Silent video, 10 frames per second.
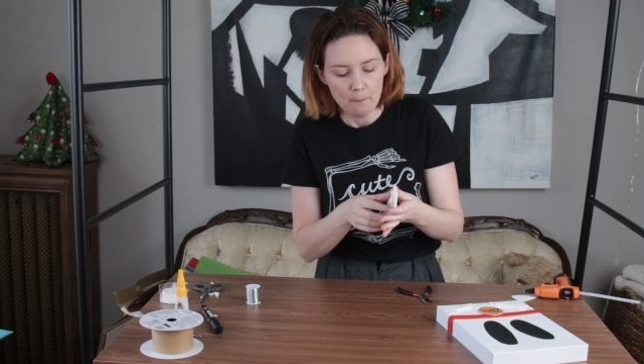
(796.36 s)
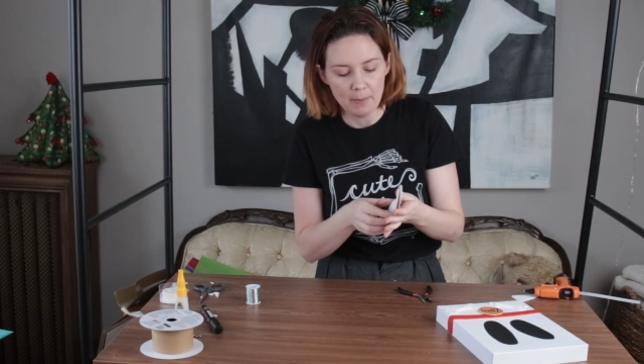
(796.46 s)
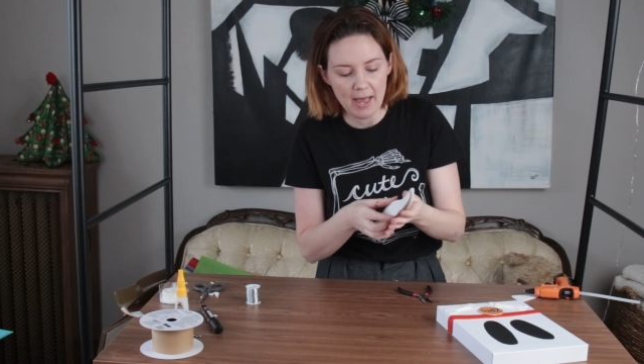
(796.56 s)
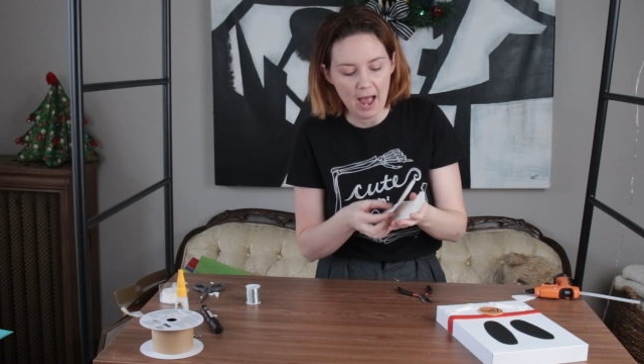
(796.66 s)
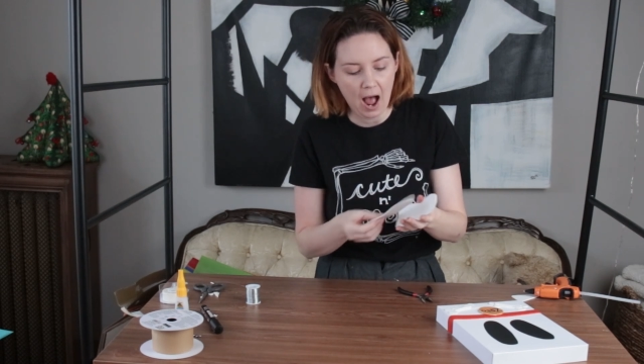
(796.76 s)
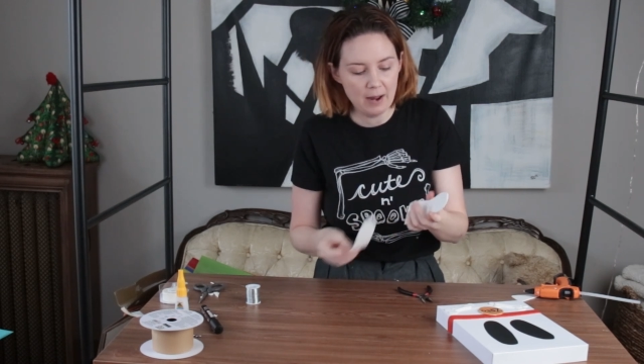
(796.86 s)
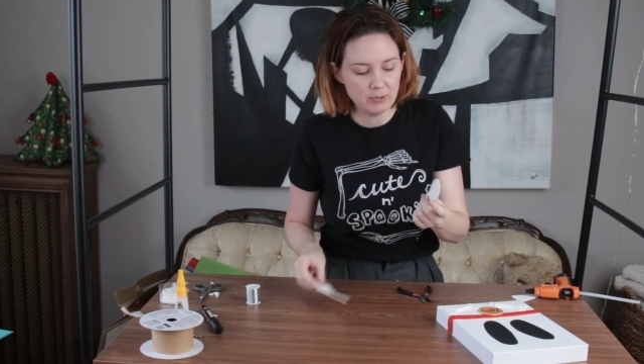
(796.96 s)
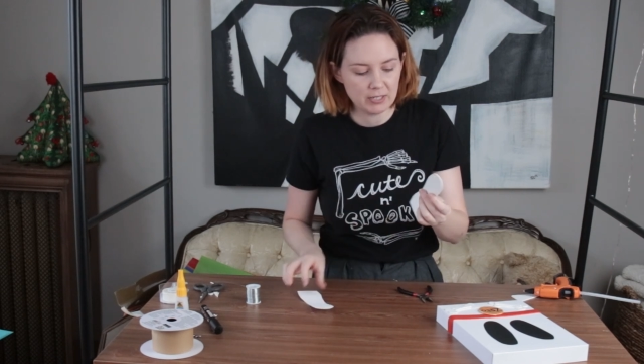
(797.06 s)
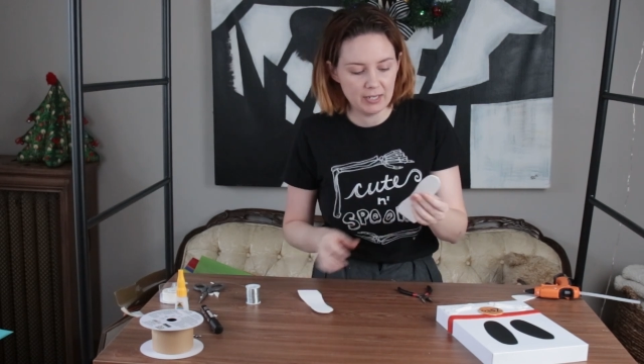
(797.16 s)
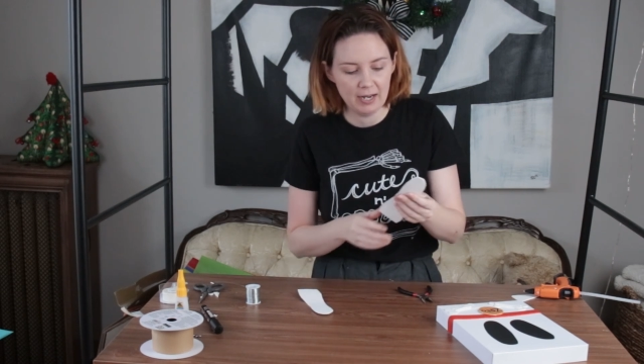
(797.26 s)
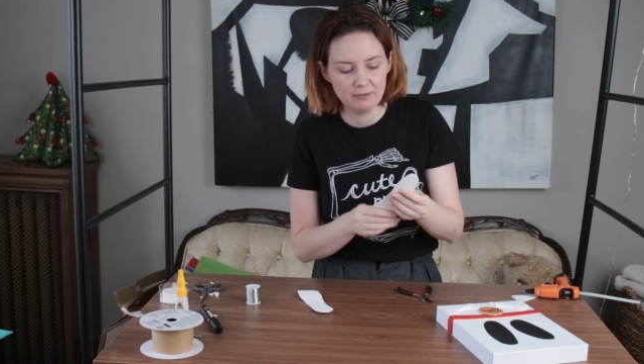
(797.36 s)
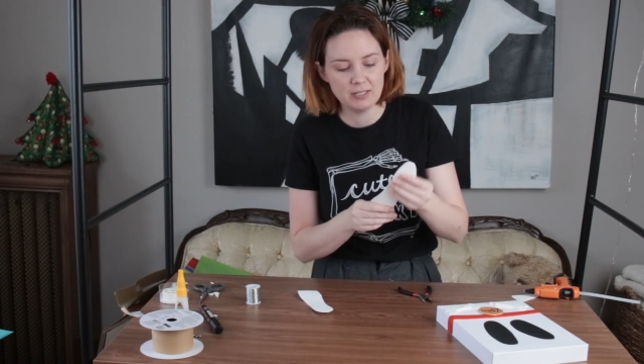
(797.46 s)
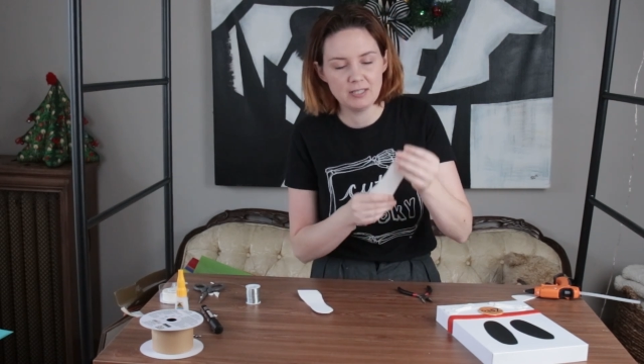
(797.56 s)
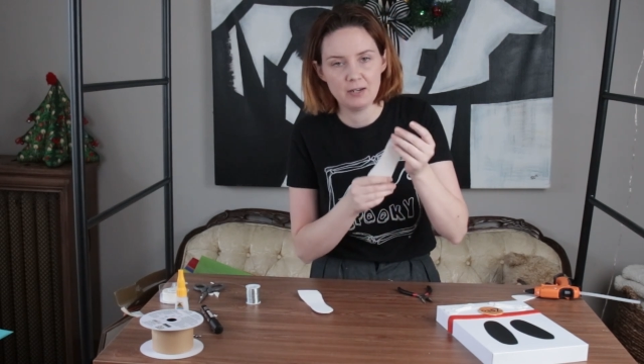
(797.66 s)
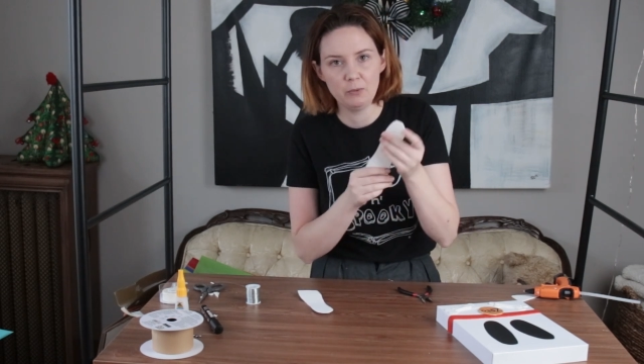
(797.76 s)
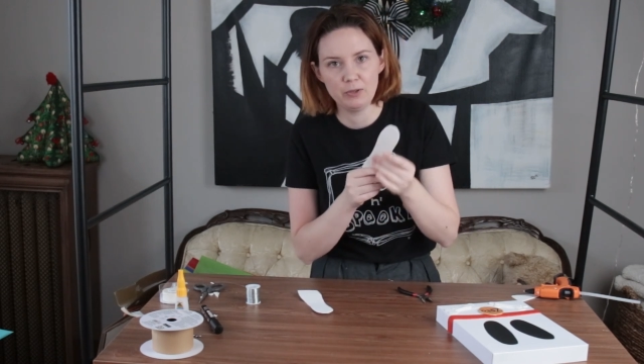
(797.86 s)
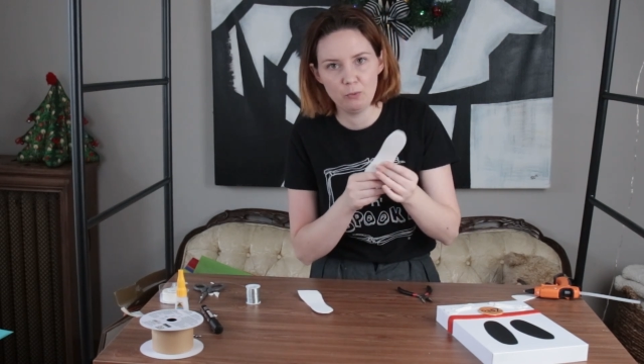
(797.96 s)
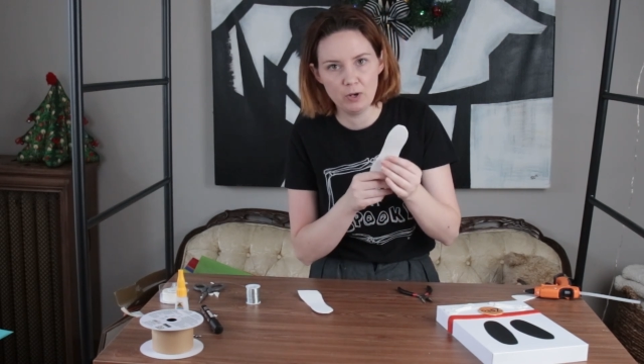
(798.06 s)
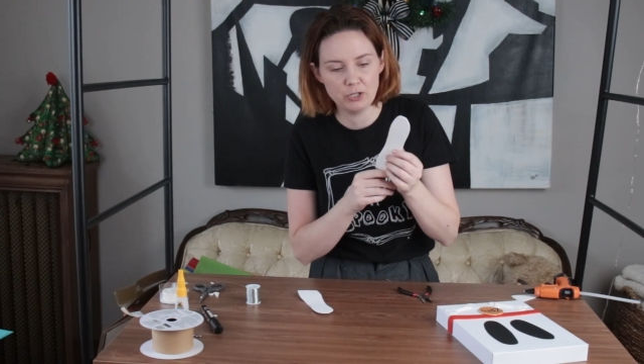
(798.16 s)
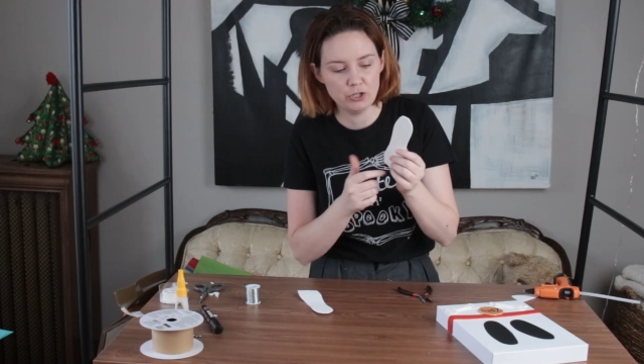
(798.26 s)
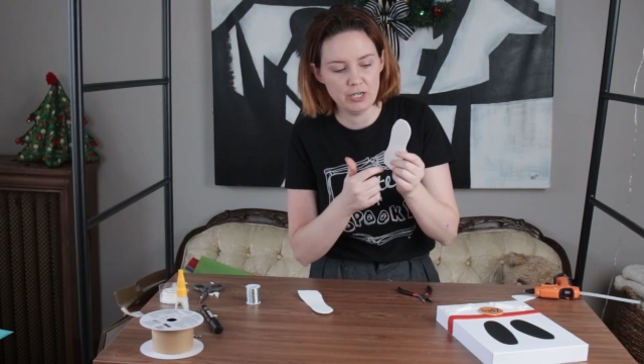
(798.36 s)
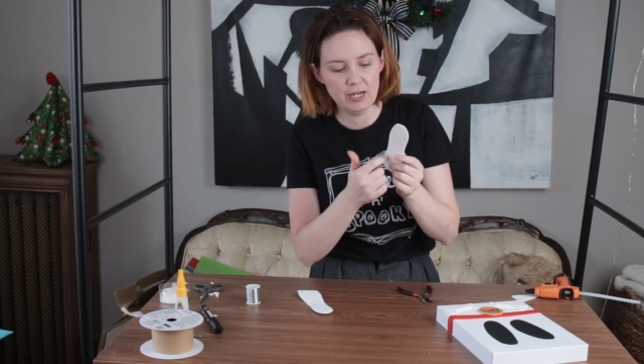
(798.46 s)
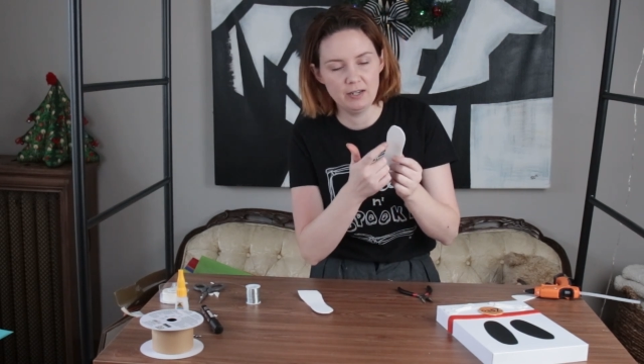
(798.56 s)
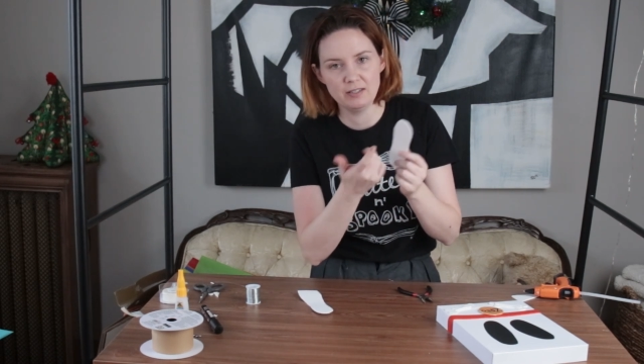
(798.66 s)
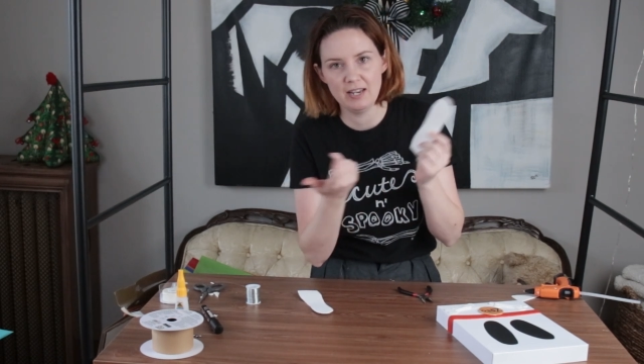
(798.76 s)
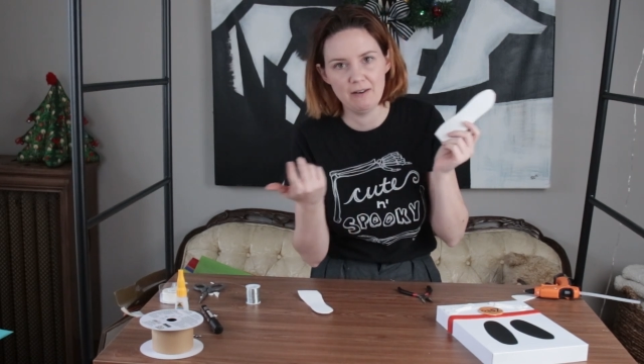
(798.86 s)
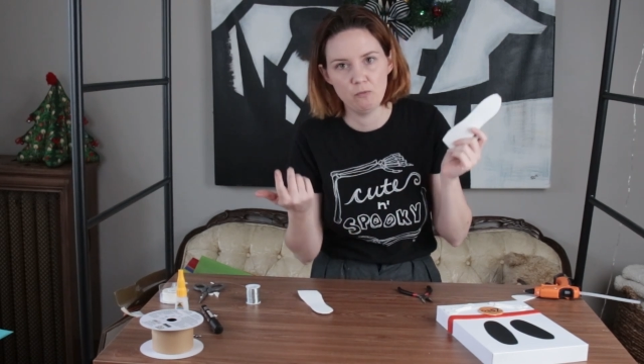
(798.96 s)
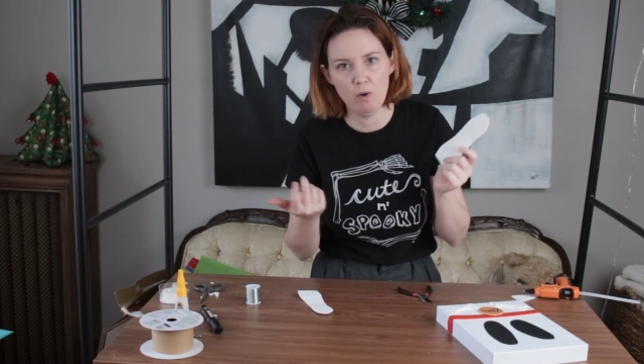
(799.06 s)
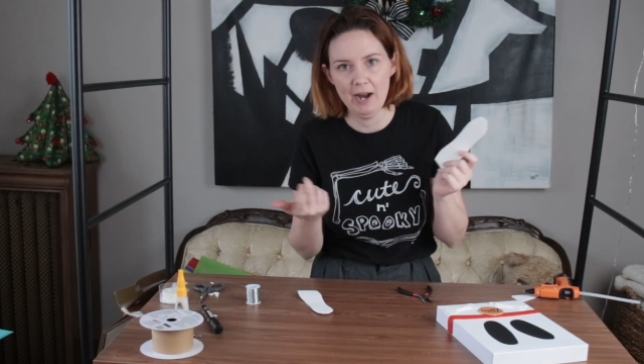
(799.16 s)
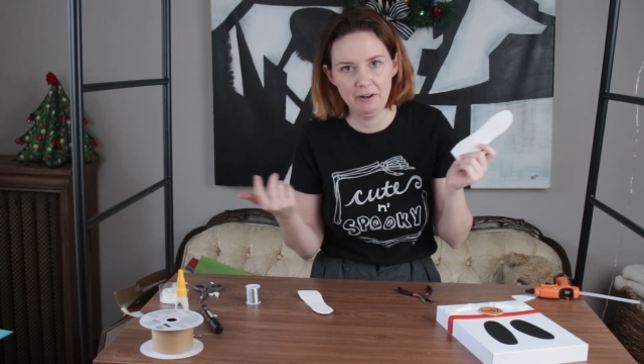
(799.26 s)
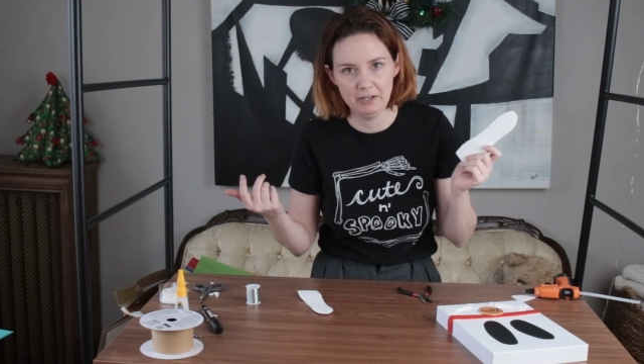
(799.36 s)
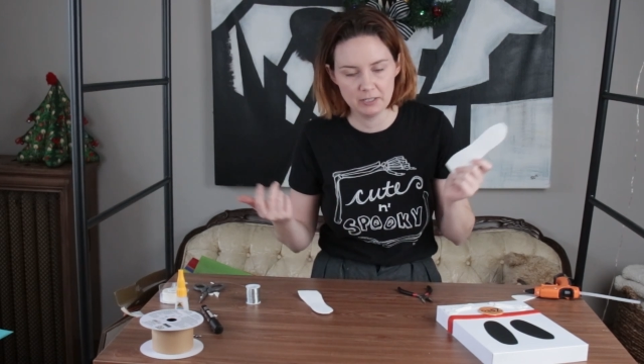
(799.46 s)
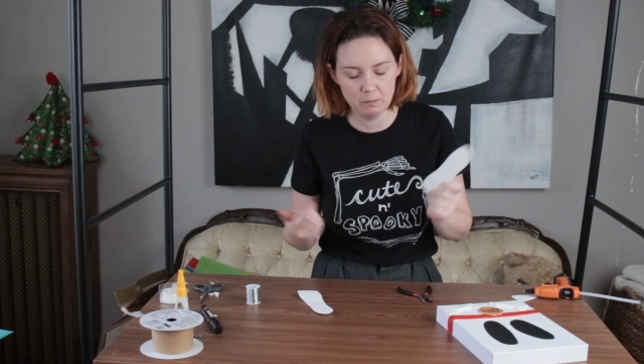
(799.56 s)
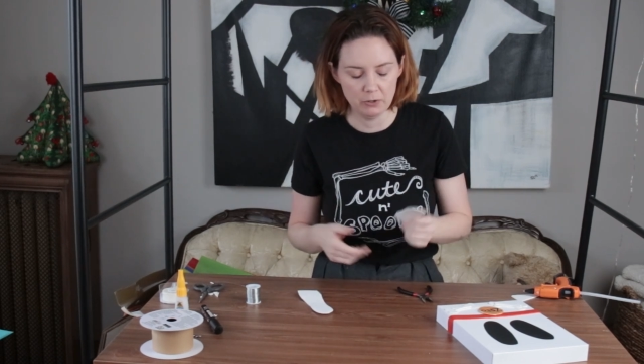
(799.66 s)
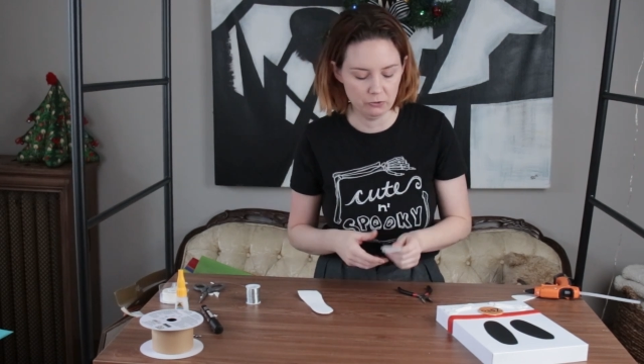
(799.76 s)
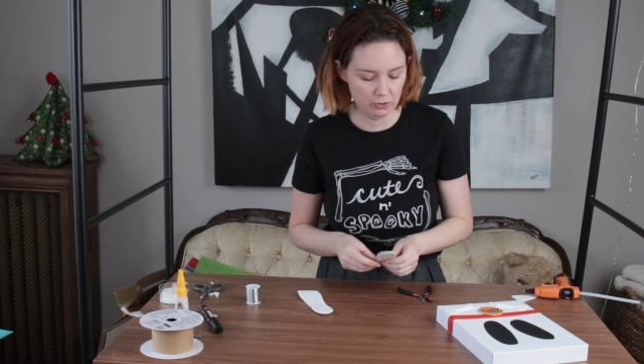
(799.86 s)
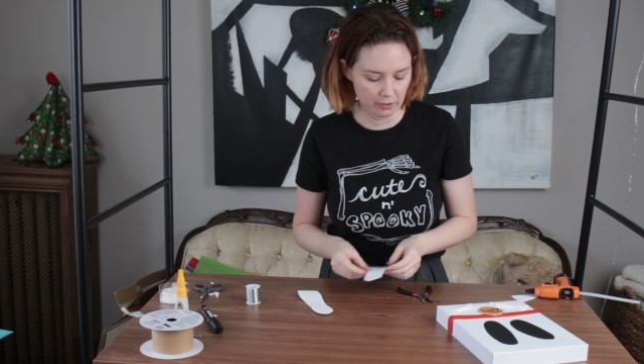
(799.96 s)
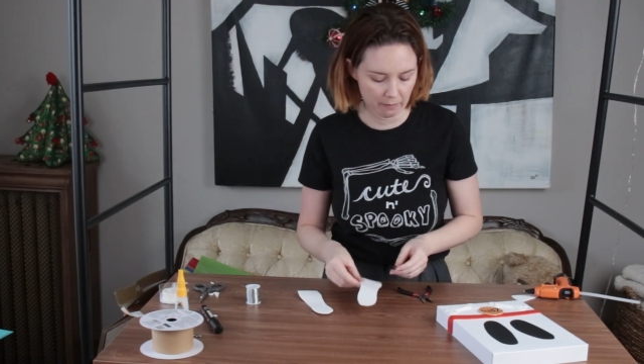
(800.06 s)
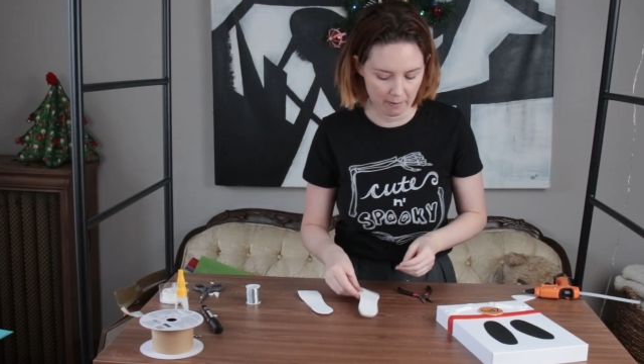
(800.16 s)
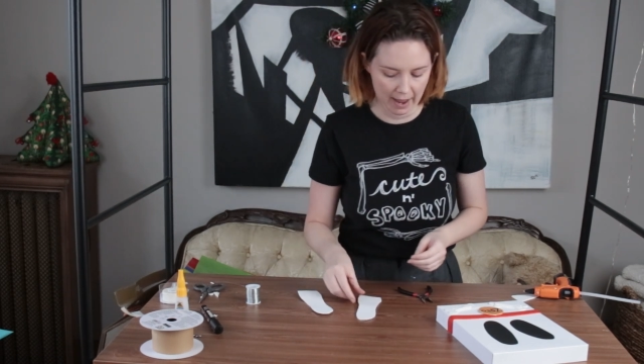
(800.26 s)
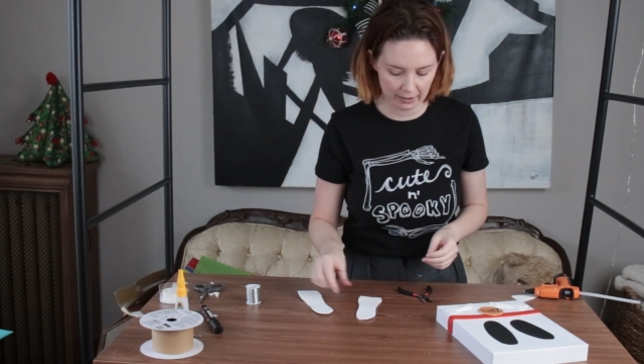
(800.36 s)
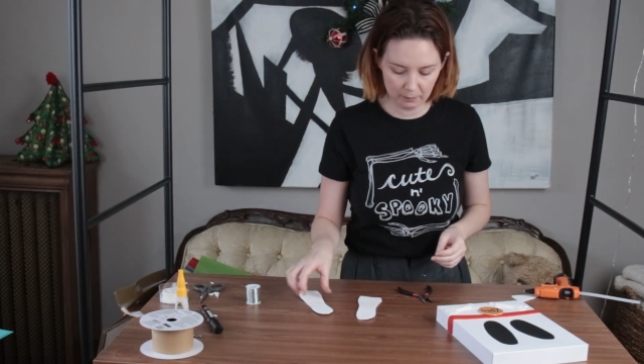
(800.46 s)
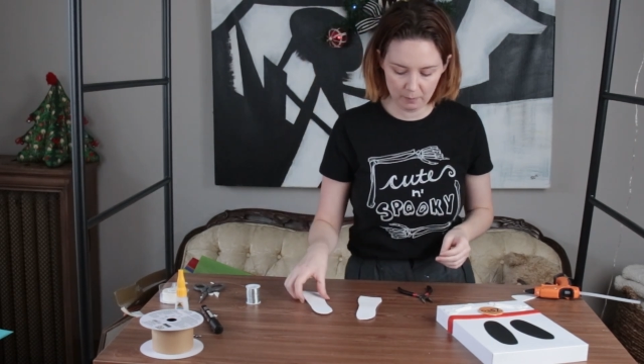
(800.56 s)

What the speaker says: But I'm just going to have to stick with one sheet and just have wire exposed on the back.